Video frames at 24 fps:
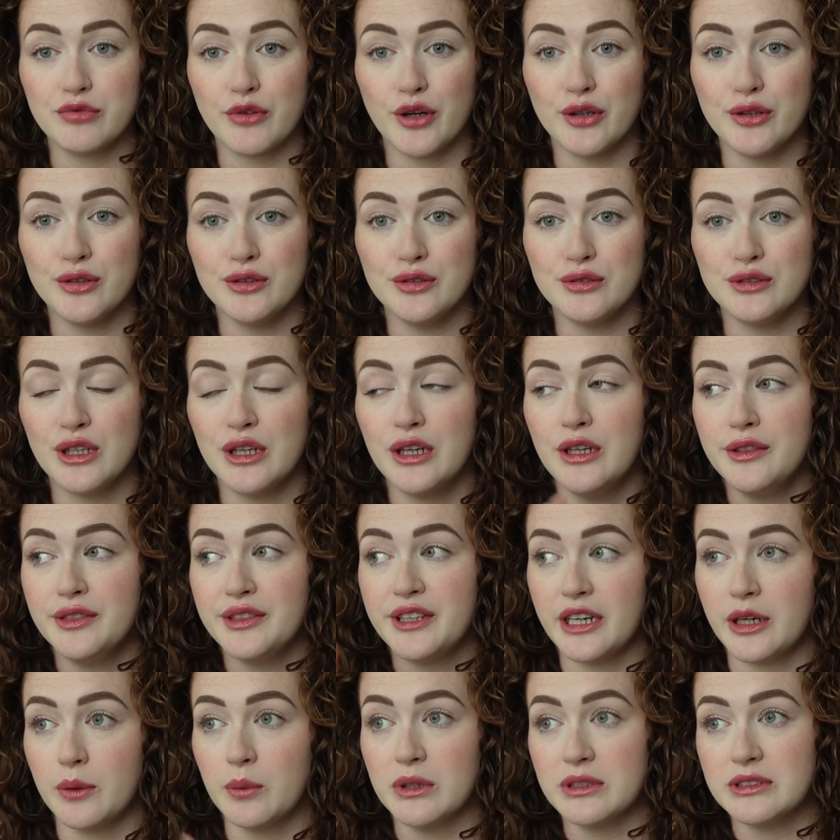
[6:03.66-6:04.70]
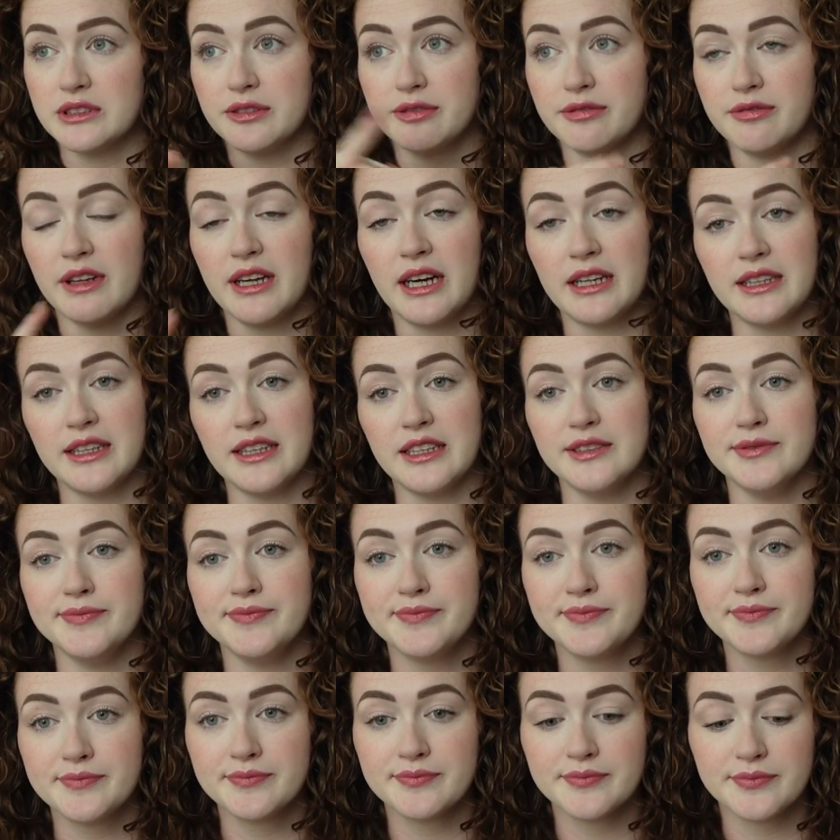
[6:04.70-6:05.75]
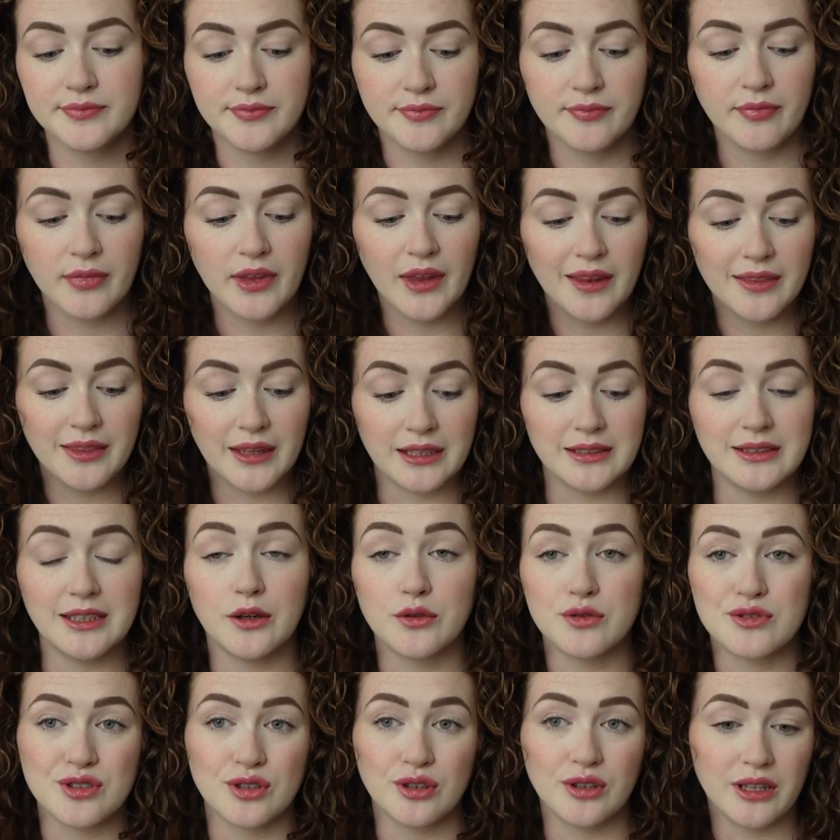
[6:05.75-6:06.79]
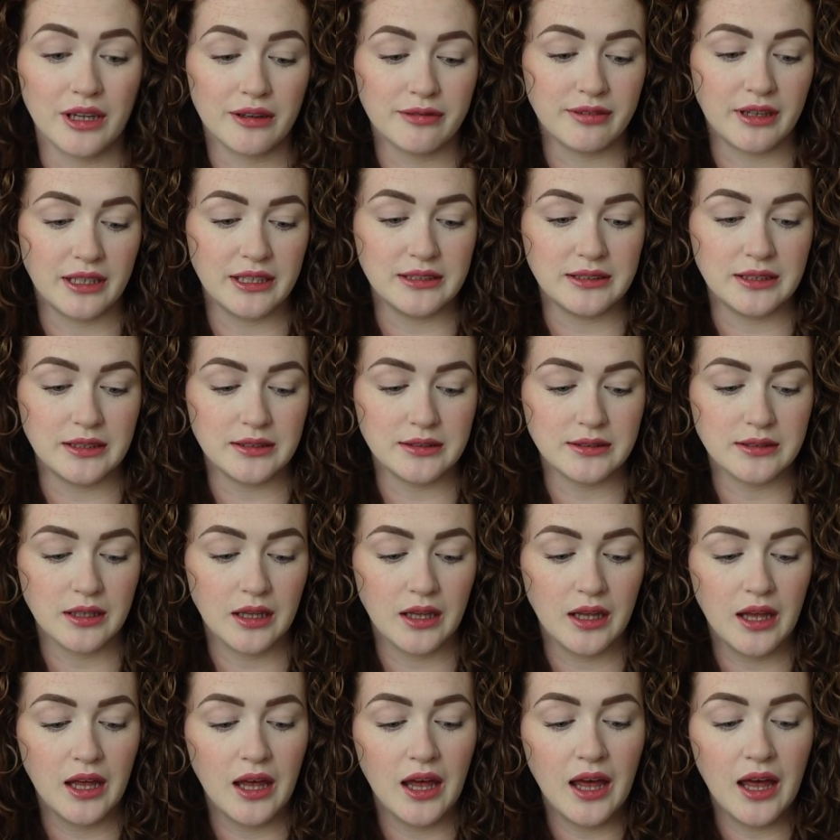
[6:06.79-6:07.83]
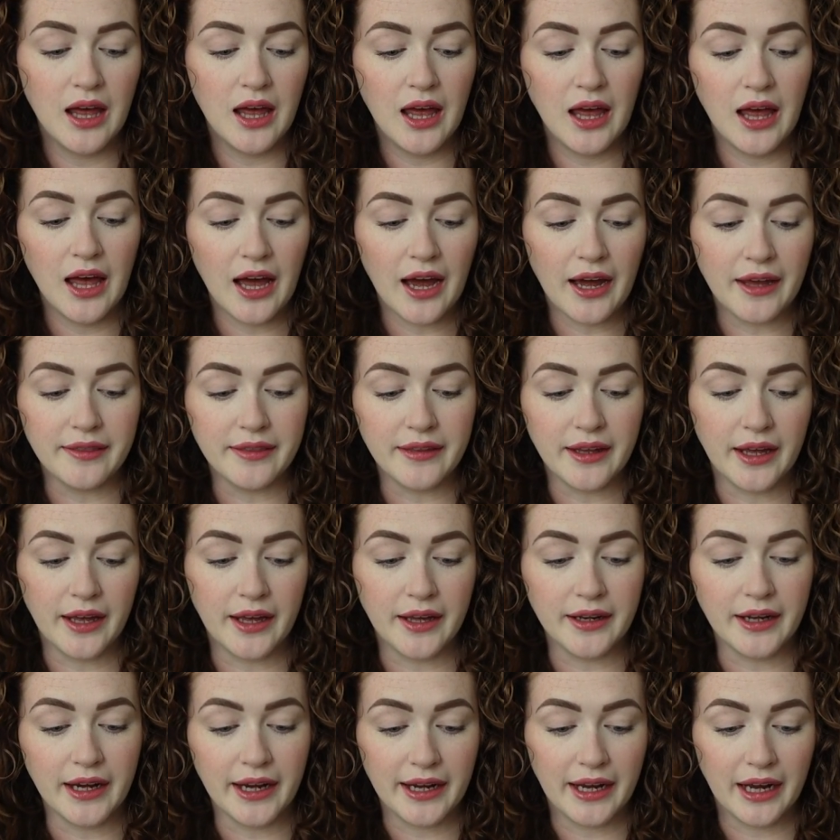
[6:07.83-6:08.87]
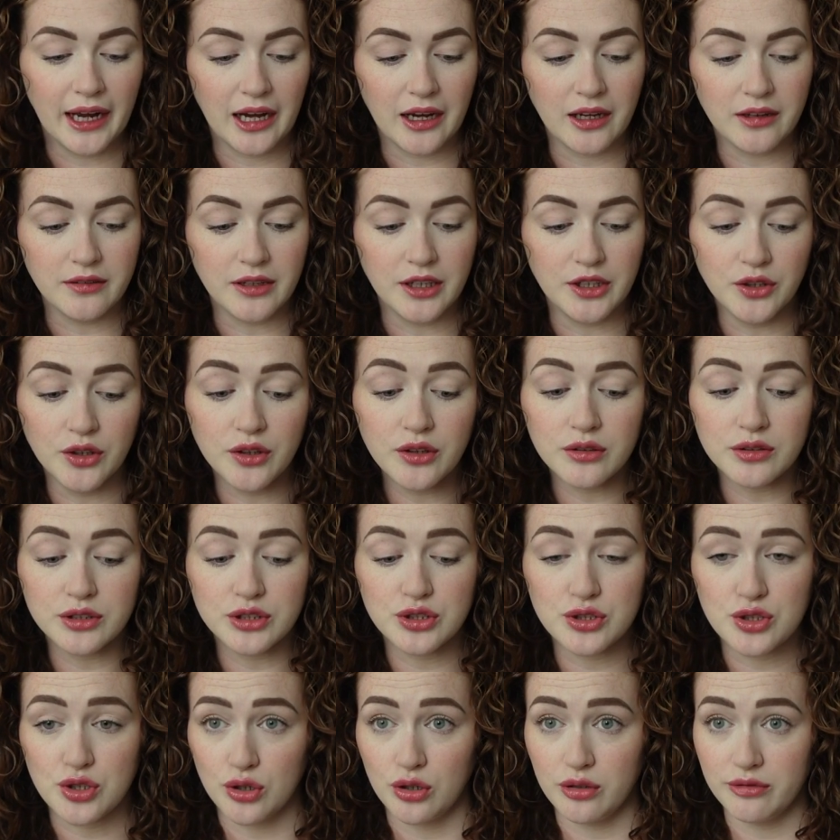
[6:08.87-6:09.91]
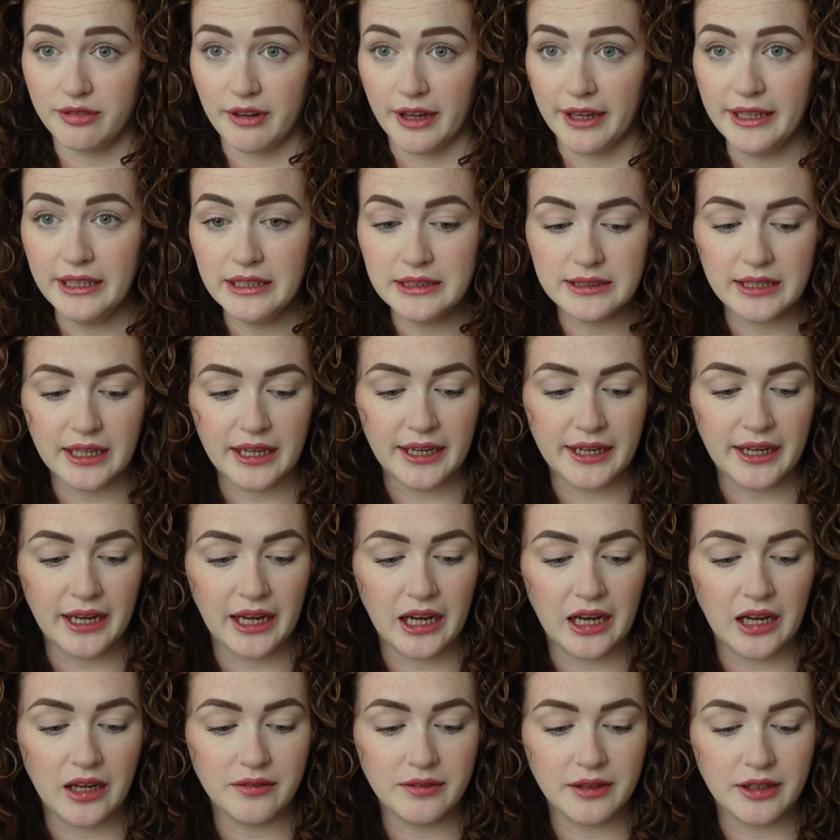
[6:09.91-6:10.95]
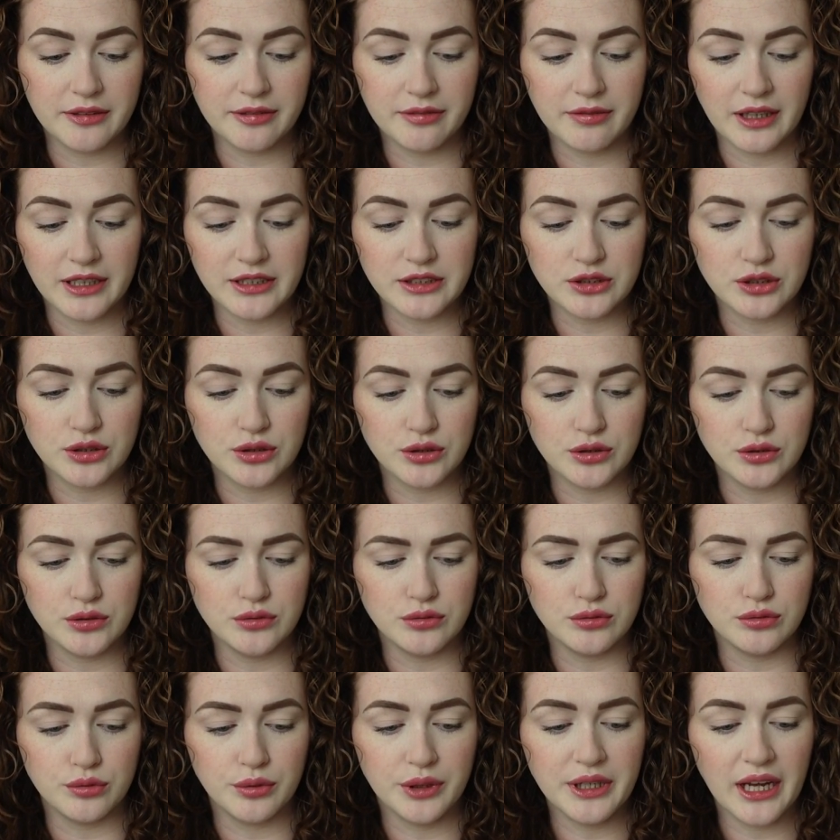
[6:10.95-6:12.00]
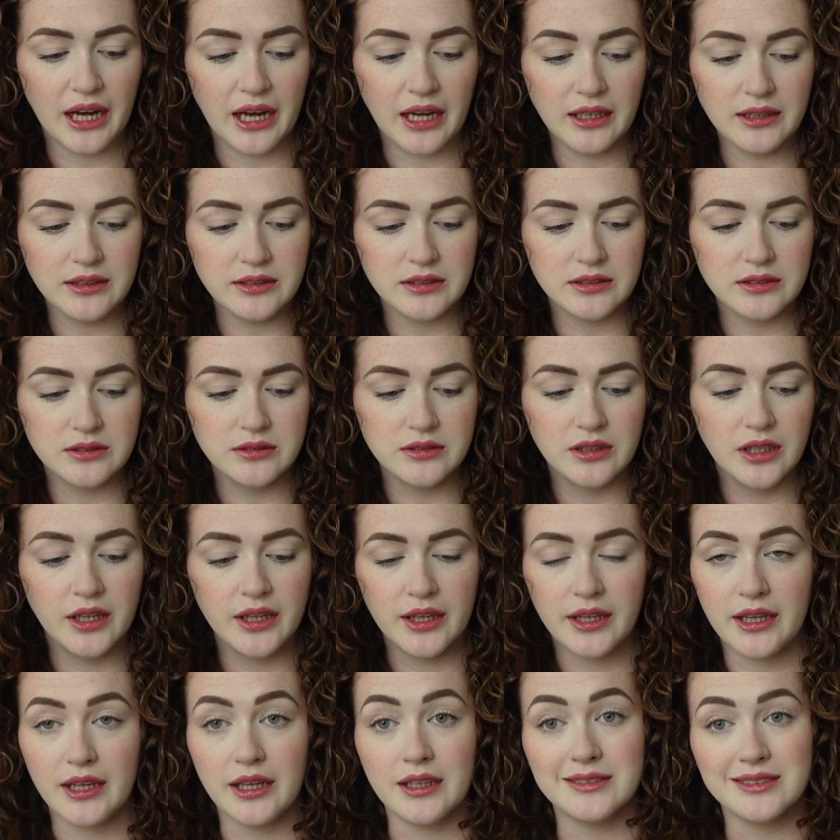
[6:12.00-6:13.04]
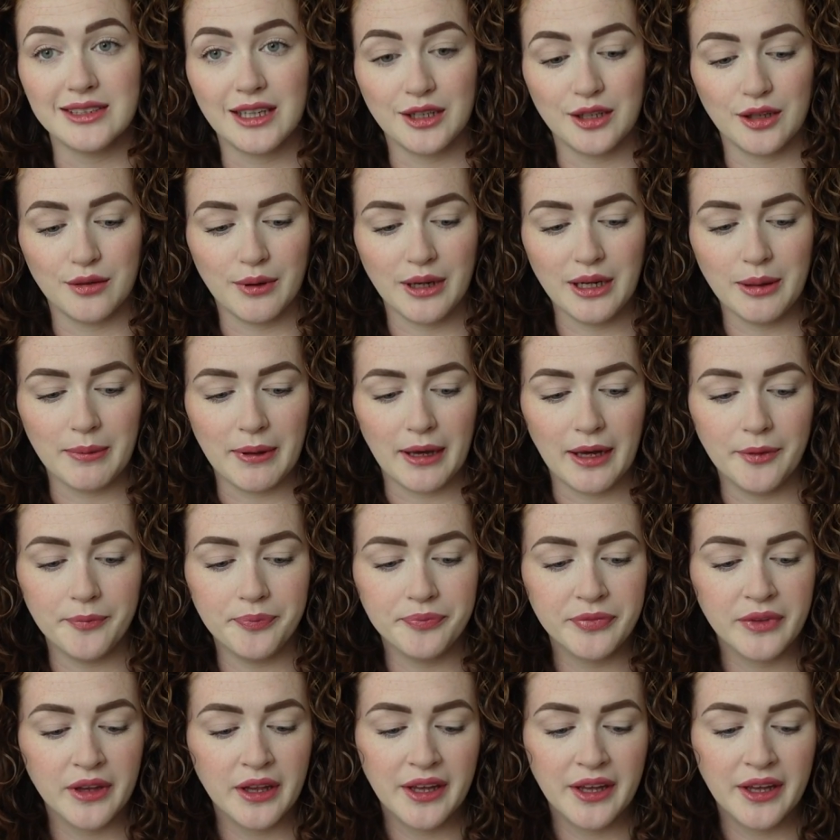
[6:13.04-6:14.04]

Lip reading: Road than it will to fly there. That's how short that flight is. And then I have another short flight. I have a flight to Riyadh in Saudi Arabia,